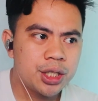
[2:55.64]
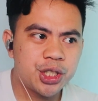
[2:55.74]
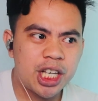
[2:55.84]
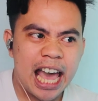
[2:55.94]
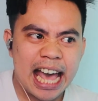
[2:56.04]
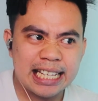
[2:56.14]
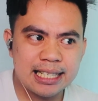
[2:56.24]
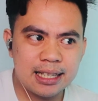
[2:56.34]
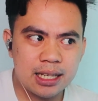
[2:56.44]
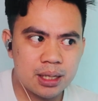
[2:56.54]
she
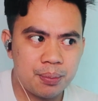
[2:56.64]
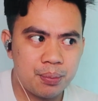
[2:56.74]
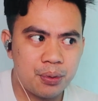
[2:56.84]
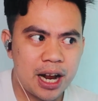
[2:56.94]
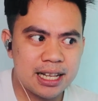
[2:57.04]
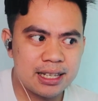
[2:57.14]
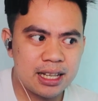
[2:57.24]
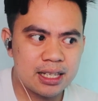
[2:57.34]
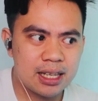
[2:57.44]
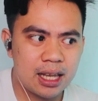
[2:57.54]
has this
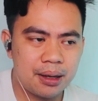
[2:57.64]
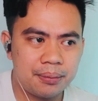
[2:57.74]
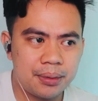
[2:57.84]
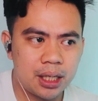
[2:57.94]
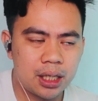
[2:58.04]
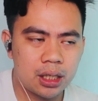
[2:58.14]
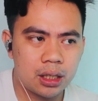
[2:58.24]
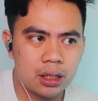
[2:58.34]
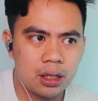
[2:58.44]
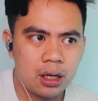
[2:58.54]
presence. I
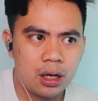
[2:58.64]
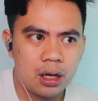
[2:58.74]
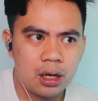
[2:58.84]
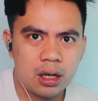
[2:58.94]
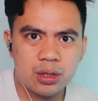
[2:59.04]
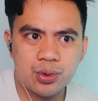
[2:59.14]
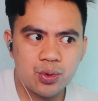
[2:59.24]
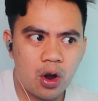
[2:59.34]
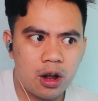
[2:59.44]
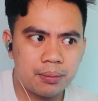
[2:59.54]
mean, a
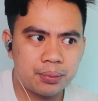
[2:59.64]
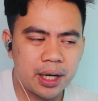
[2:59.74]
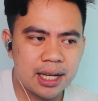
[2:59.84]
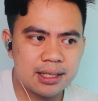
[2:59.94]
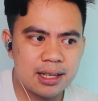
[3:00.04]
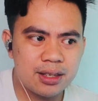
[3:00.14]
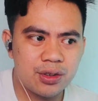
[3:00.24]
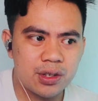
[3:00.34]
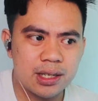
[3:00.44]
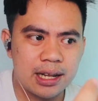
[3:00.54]
strong presence.
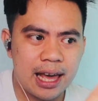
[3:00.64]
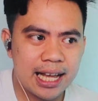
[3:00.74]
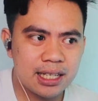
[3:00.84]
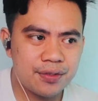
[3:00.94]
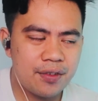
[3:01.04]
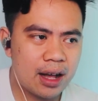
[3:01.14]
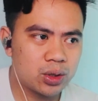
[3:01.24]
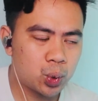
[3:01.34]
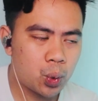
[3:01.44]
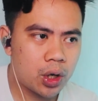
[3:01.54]
There is an X
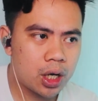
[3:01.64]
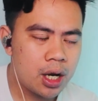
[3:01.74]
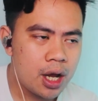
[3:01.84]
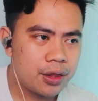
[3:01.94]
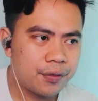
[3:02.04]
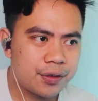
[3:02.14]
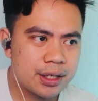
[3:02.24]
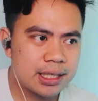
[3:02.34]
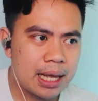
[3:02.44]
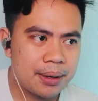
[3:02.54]
factor. The
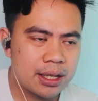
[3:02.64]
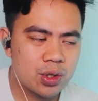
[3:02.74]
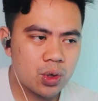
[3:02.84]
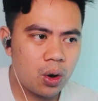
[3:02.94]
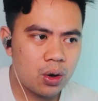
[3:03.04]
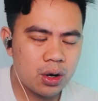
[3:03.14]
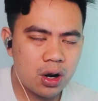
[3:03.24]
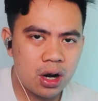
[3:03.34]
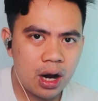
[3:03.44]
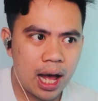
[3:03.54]
first time I saw
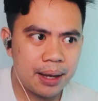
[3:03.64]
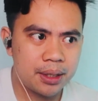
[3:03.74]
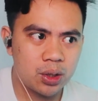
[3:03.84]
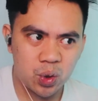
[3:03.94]
her, I mean,